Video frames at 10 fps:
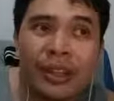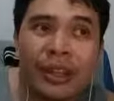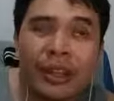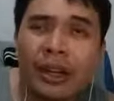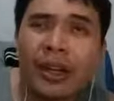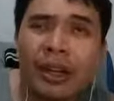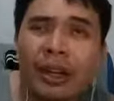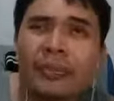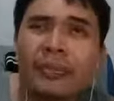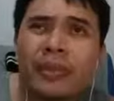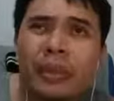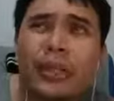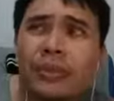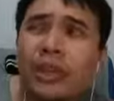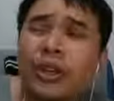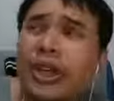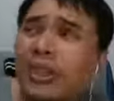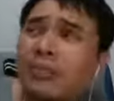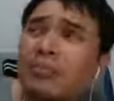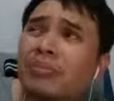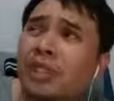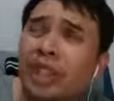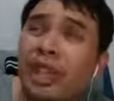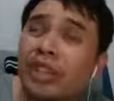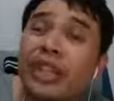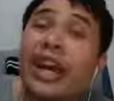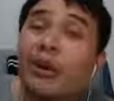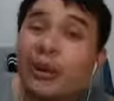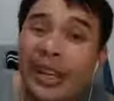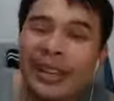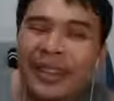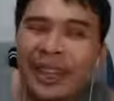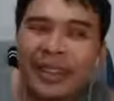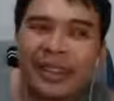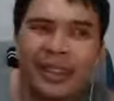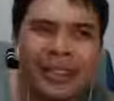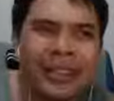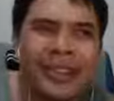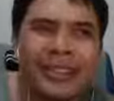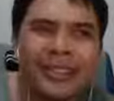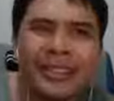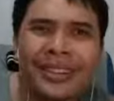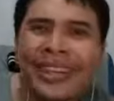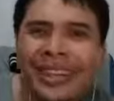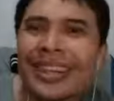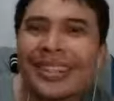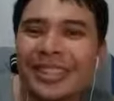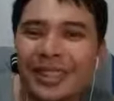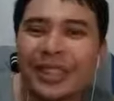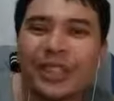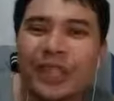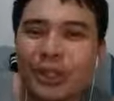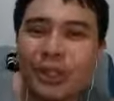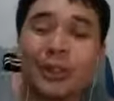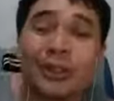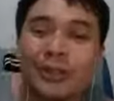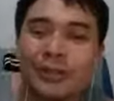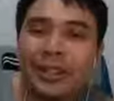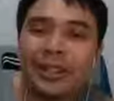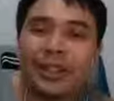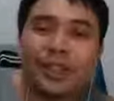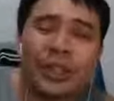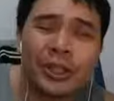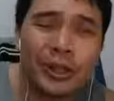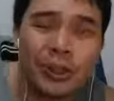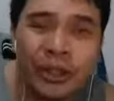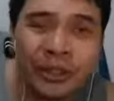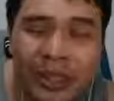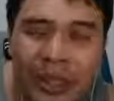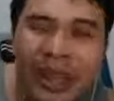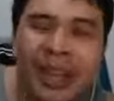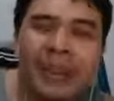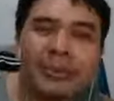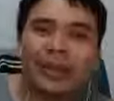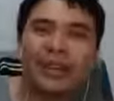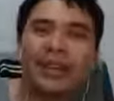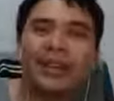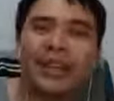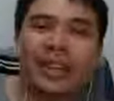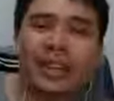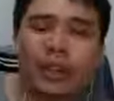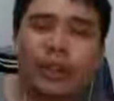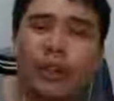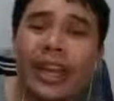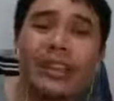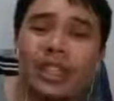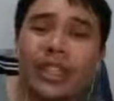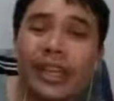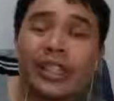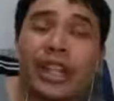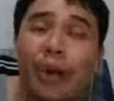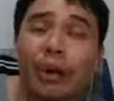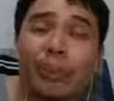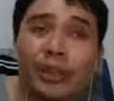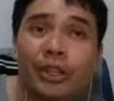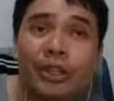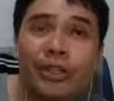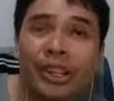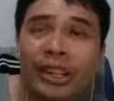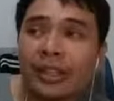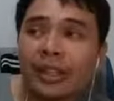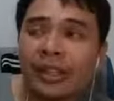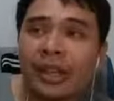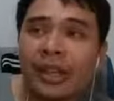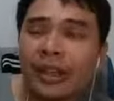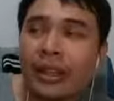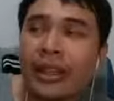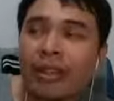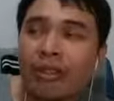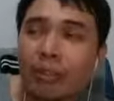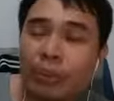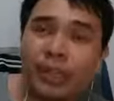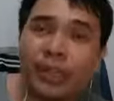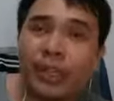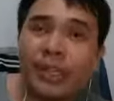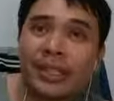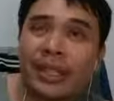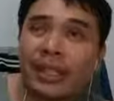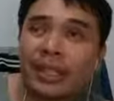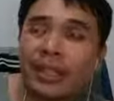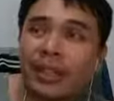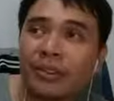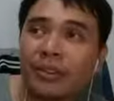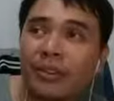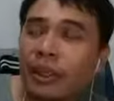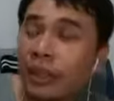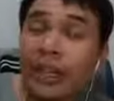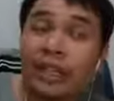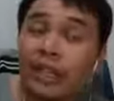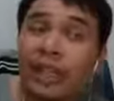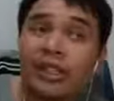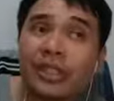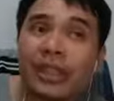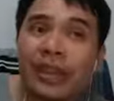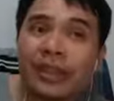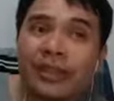Well, you can't change how they think. Like, I guess you can change your girlfriend, you can change your boyfriend, but you can't change how a person thinks. Like, if a person is negative, you can't change that.